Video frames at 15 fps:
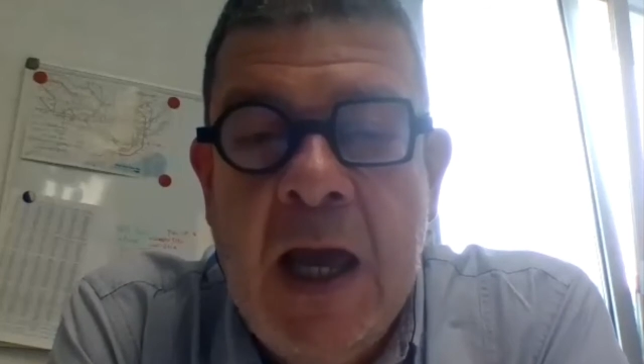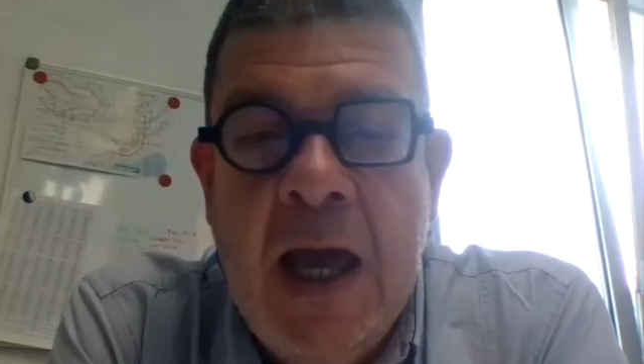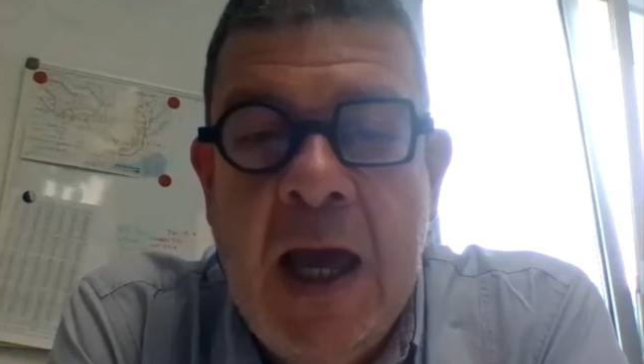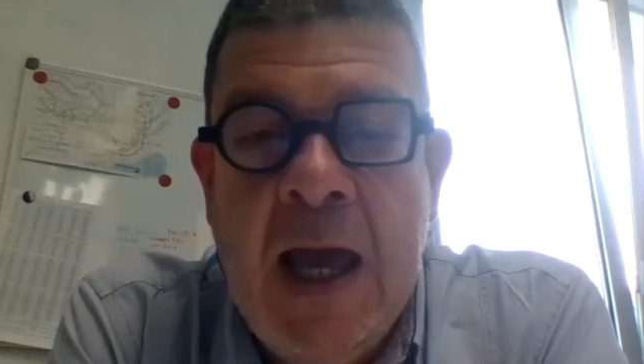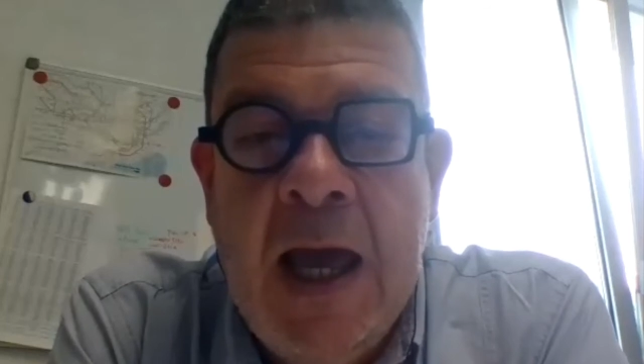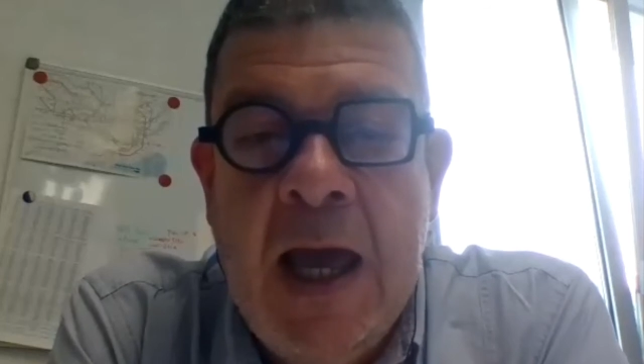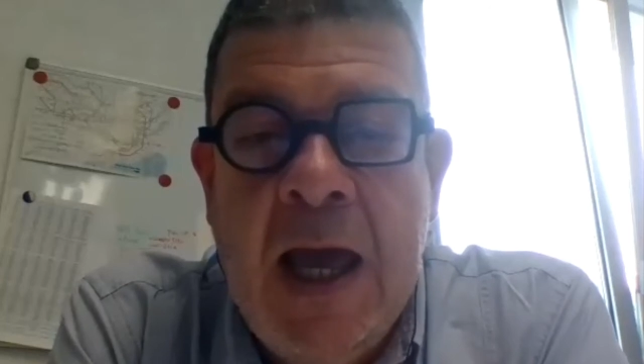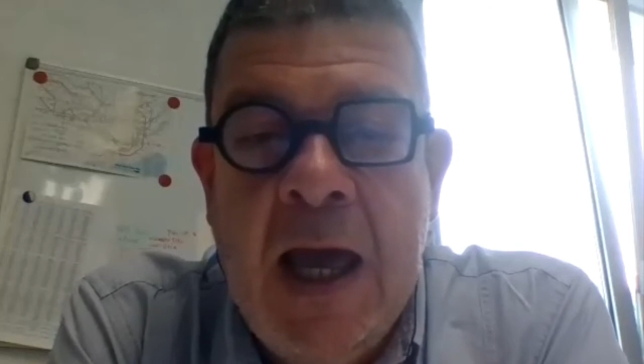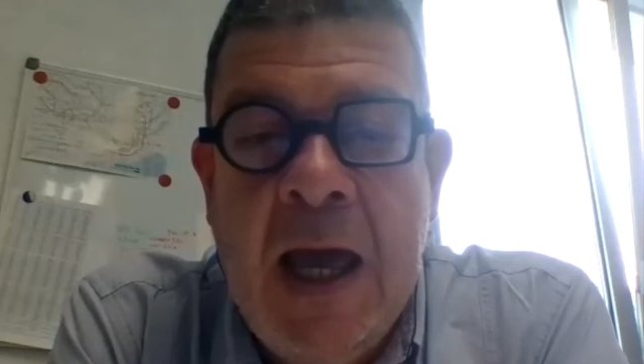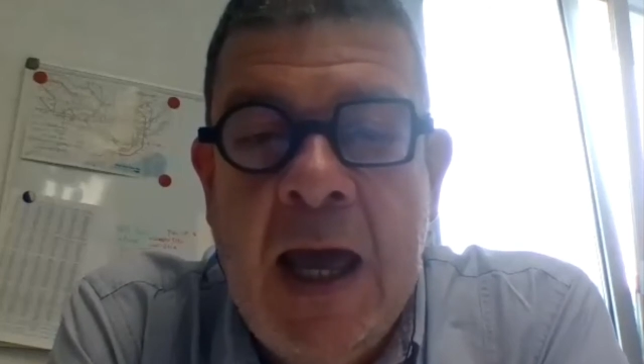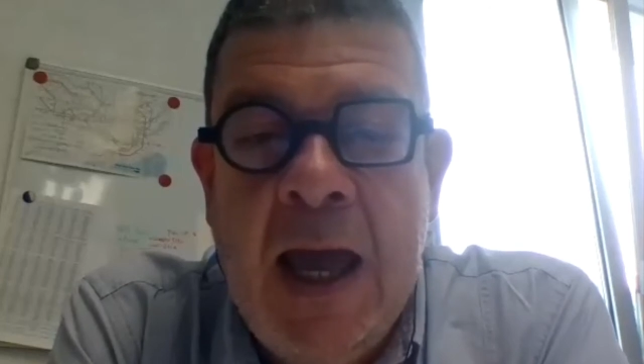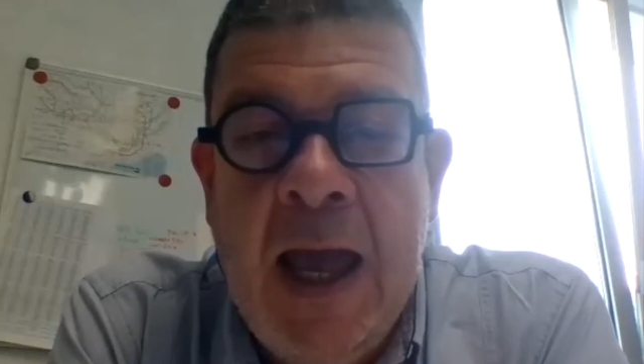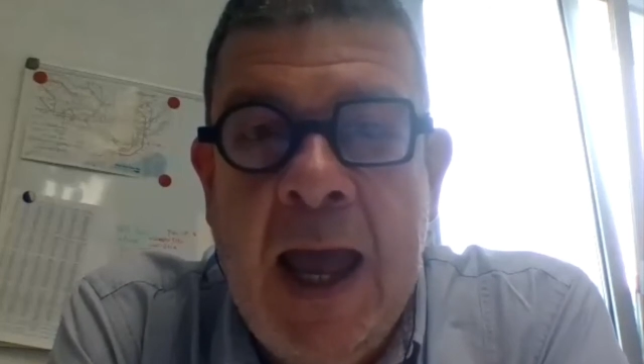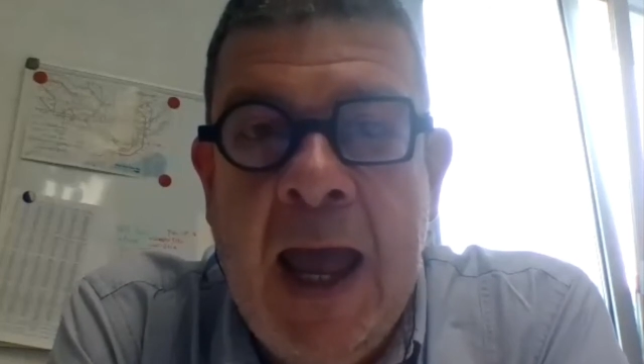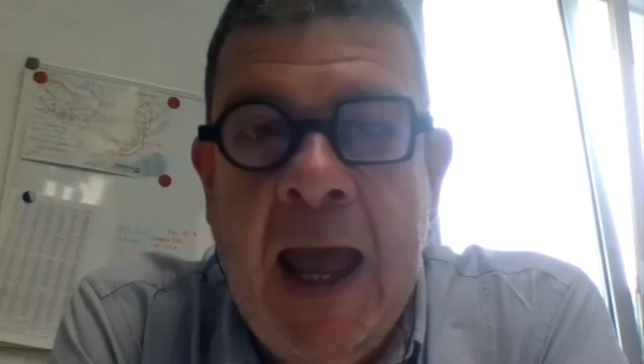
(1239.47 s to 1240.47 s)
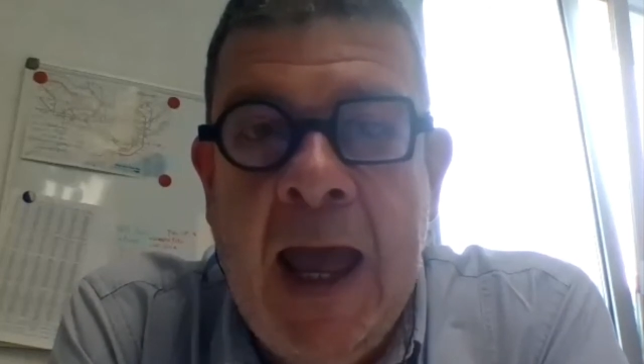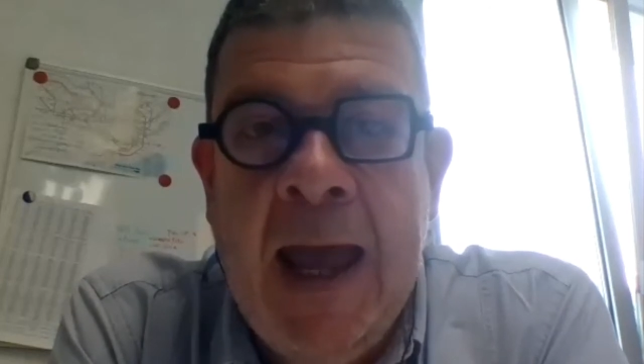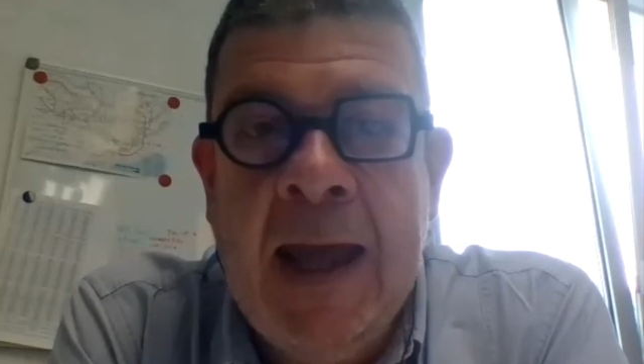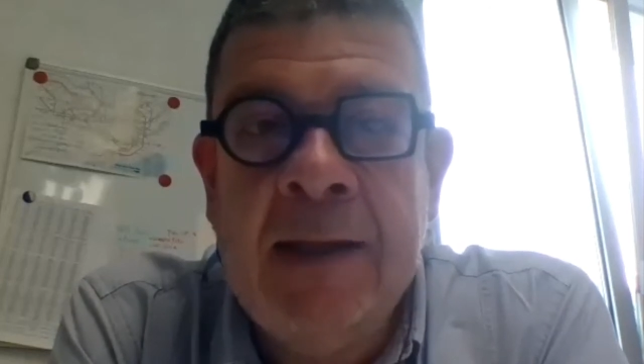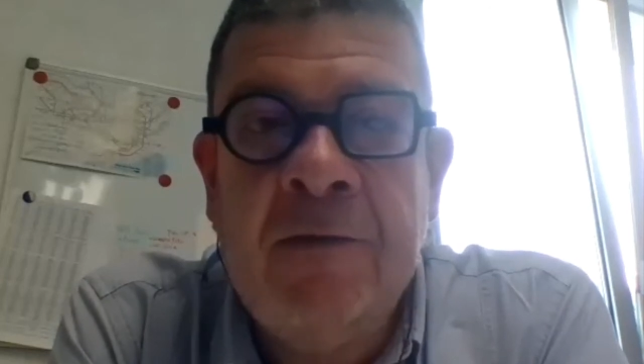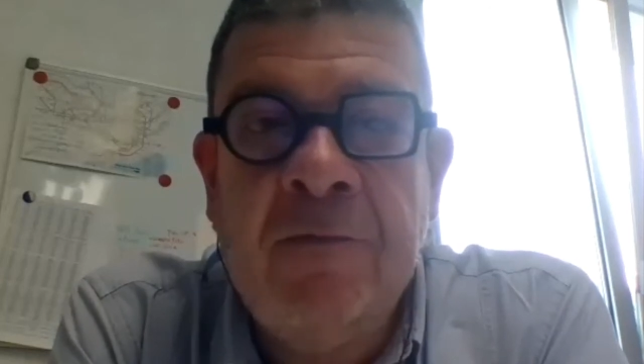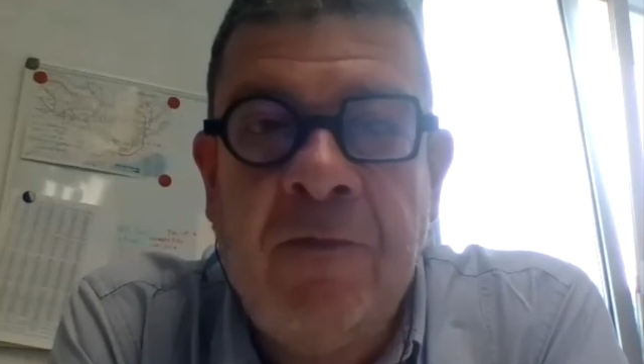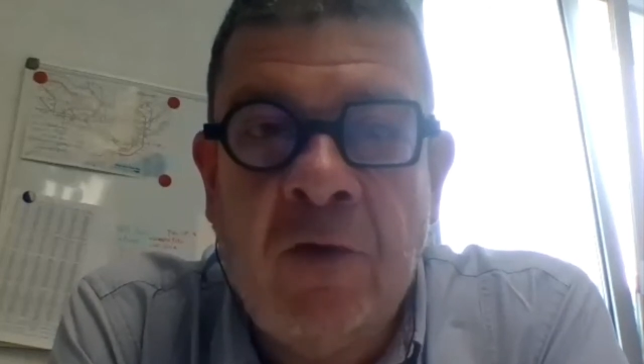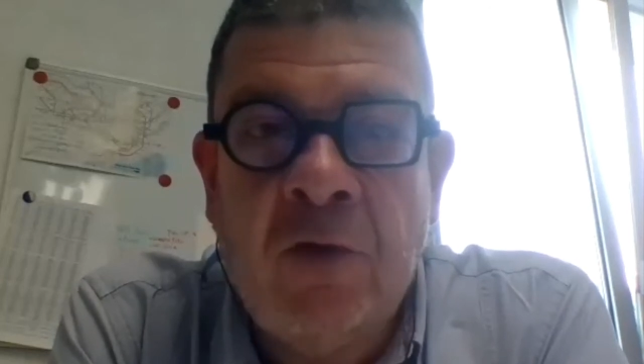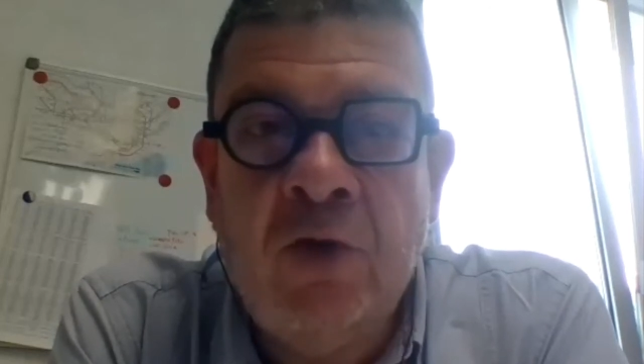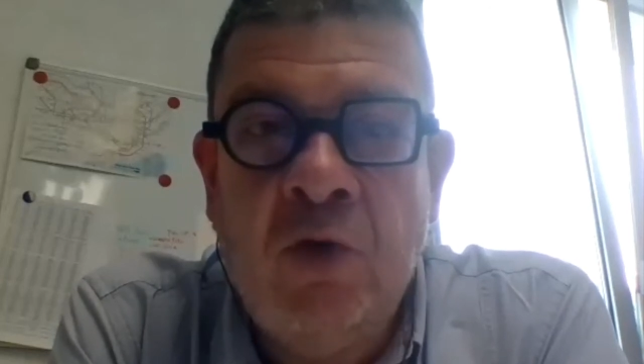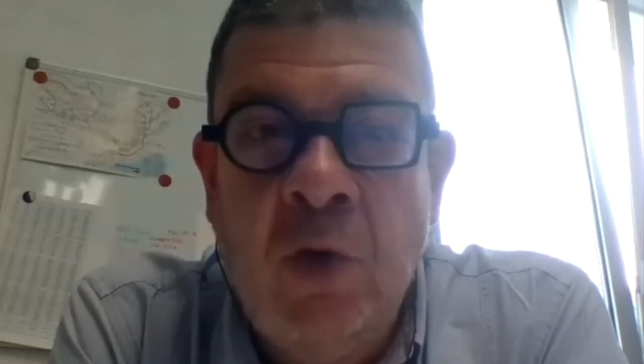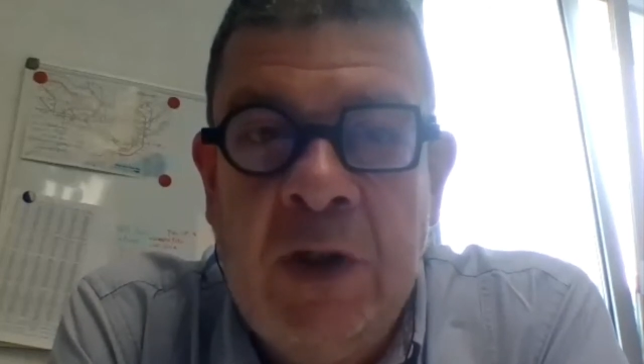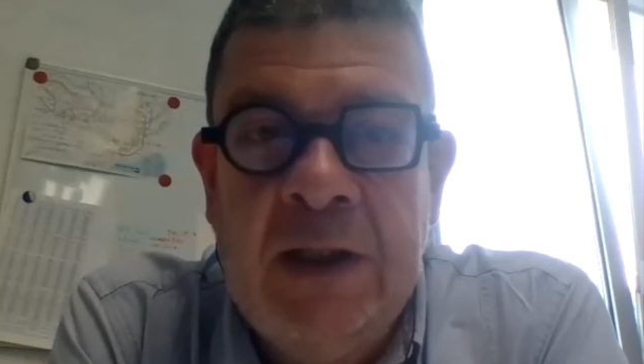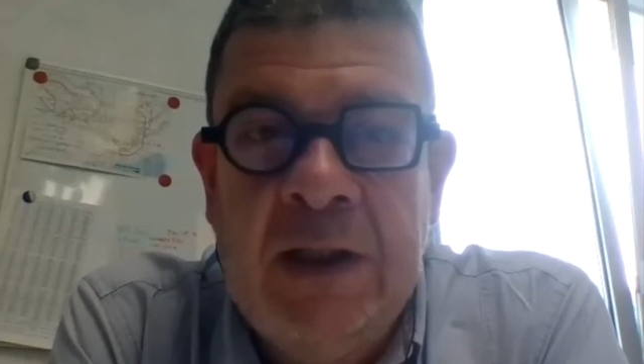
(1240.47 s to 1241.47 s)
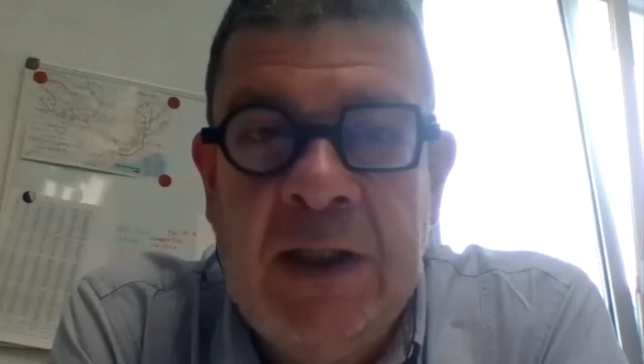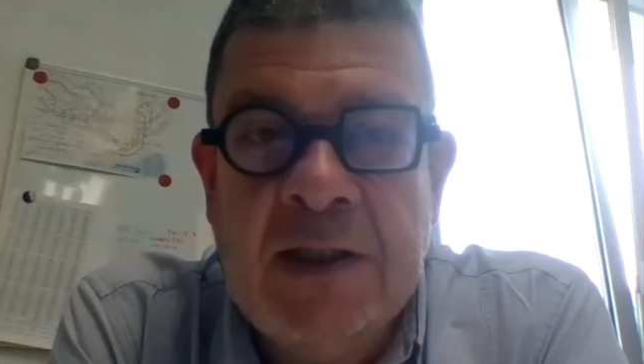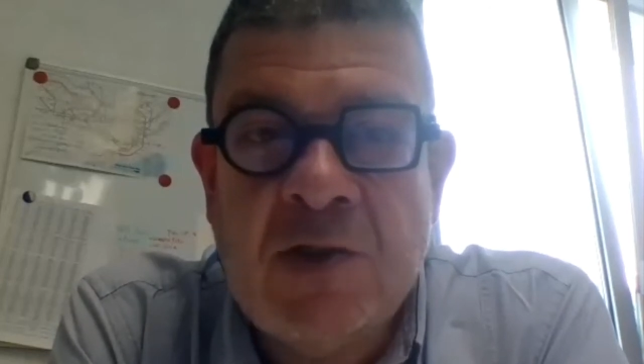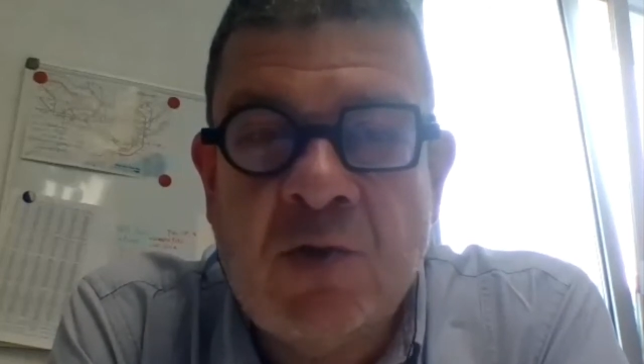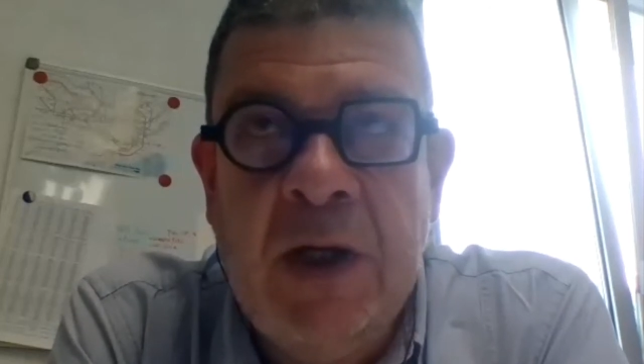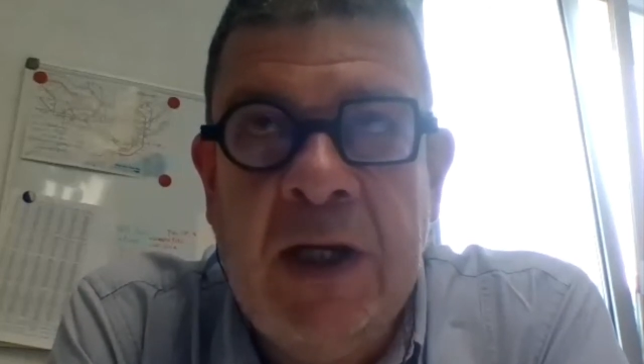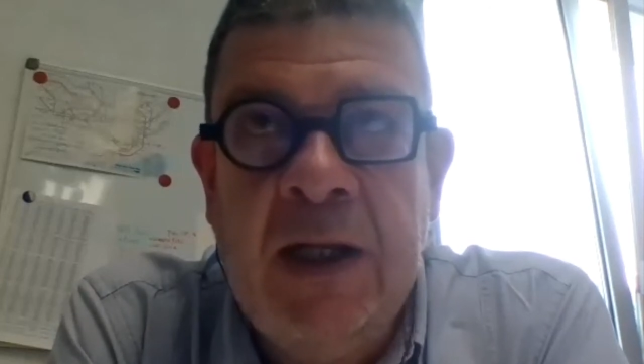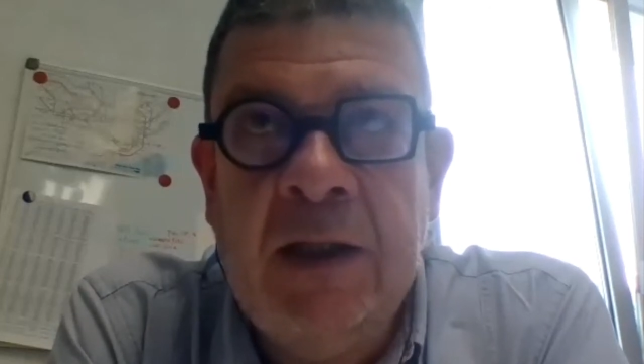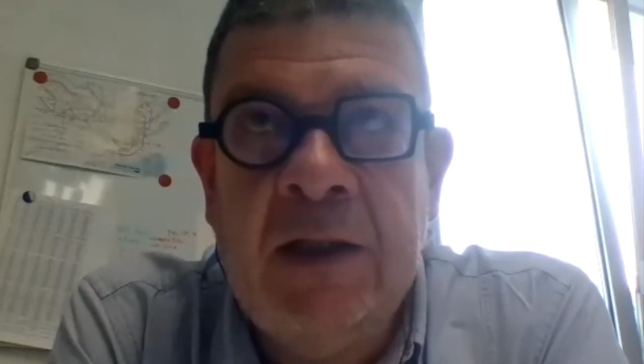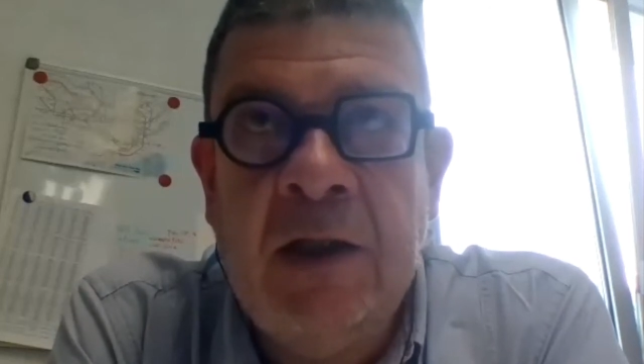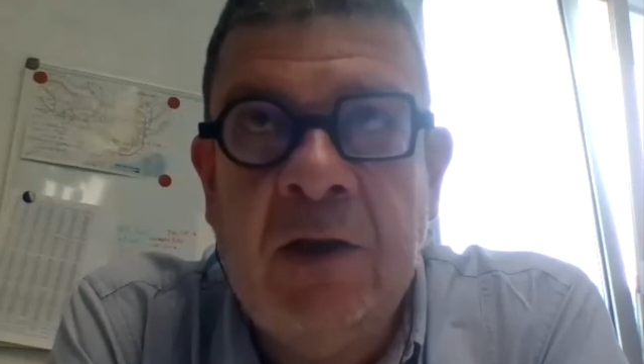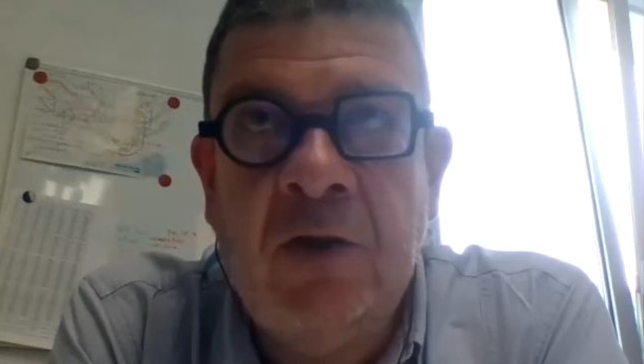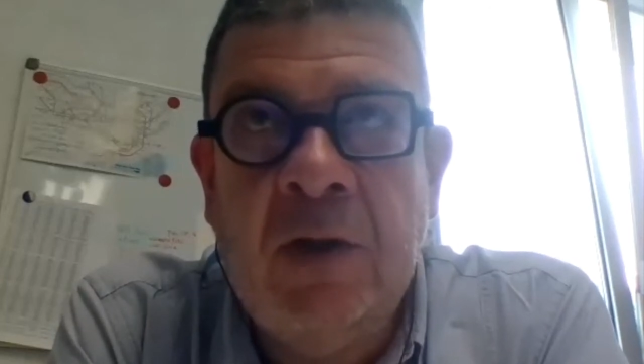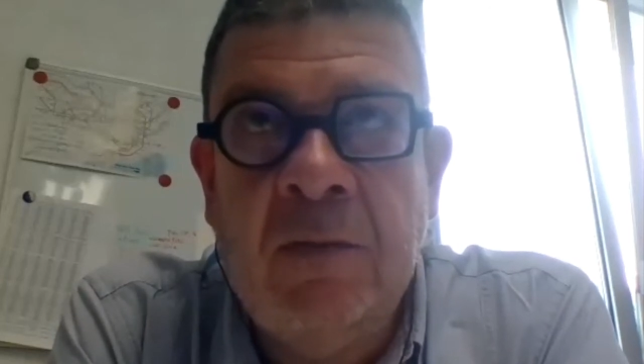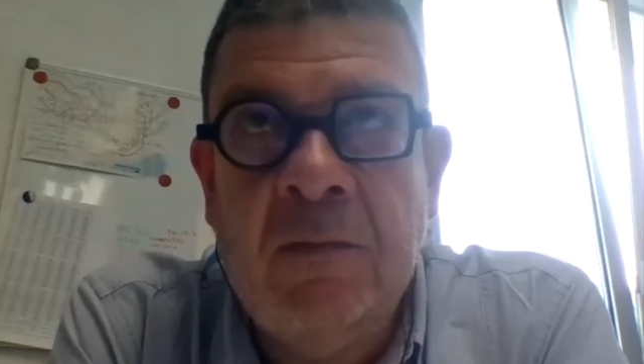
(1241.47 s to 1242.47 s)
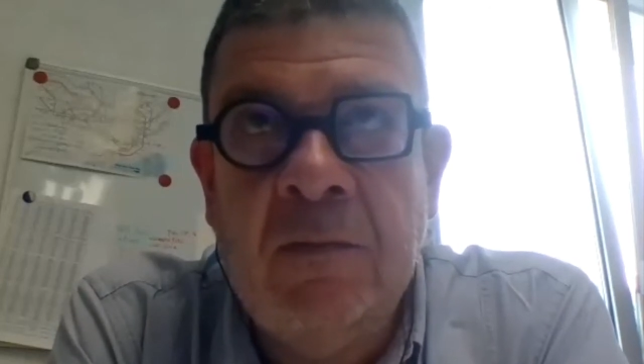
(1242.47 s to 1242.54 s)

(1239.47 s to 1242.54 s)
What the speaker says: And for doing this, we need a